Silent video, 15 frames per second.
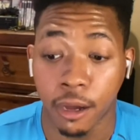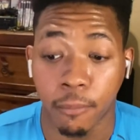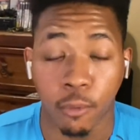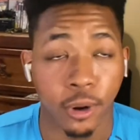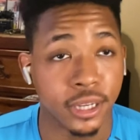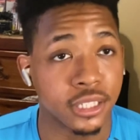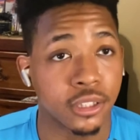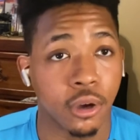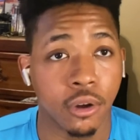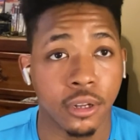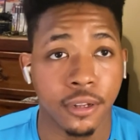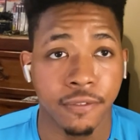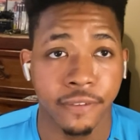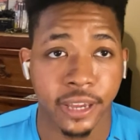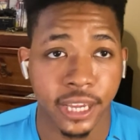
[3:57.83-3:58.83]
Where's the
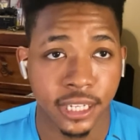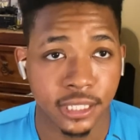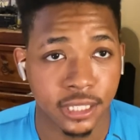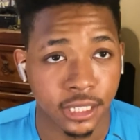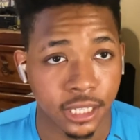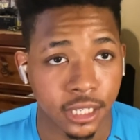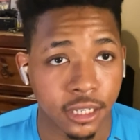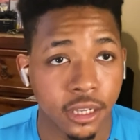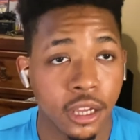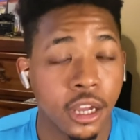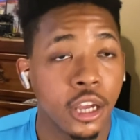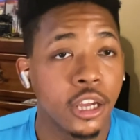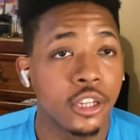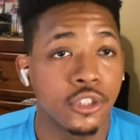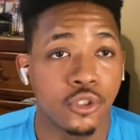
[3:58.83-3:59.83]
OnlyFans link?
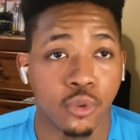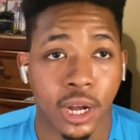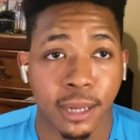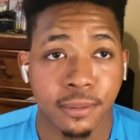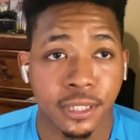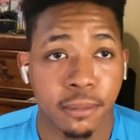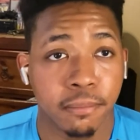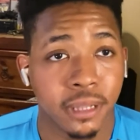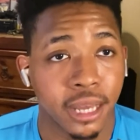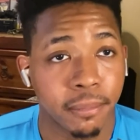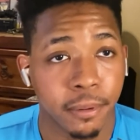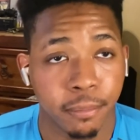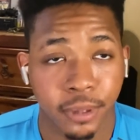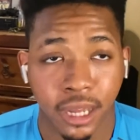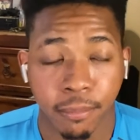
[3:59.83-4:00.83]
Drop some blah, blah,
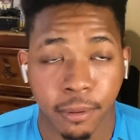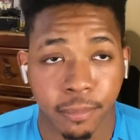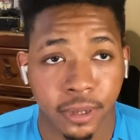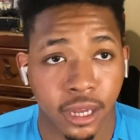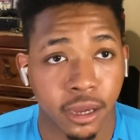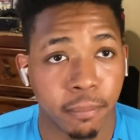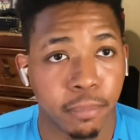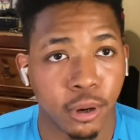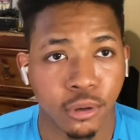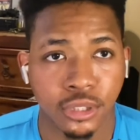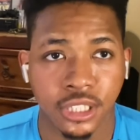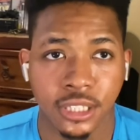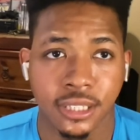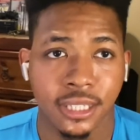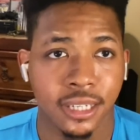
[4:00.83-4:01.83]
blah, blah, blah. Post
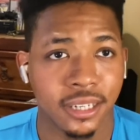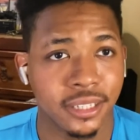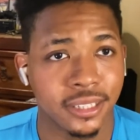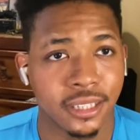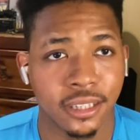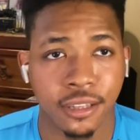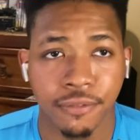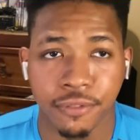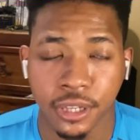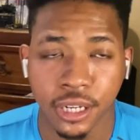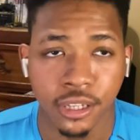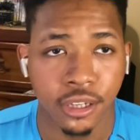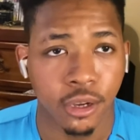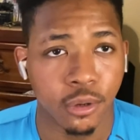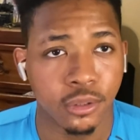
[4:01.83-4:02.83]
your titties in the video.